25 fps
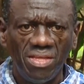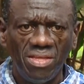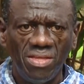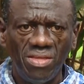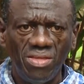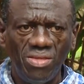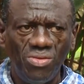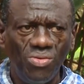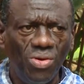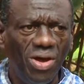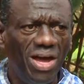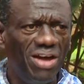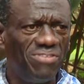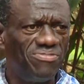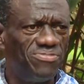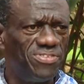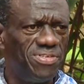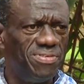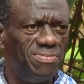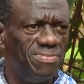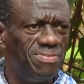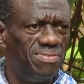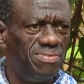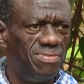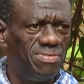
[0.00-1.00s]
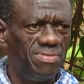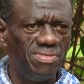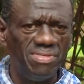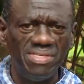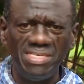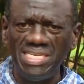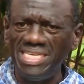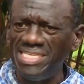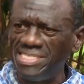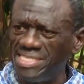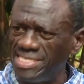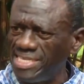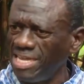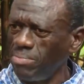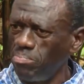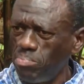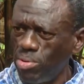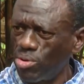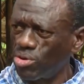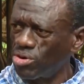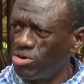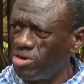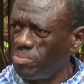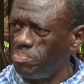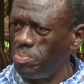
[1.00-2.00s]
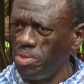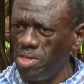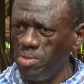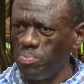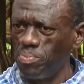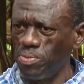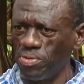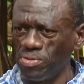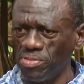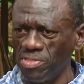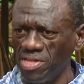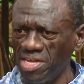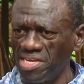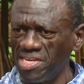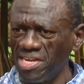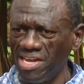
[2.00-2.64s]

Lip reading: You have disabled people that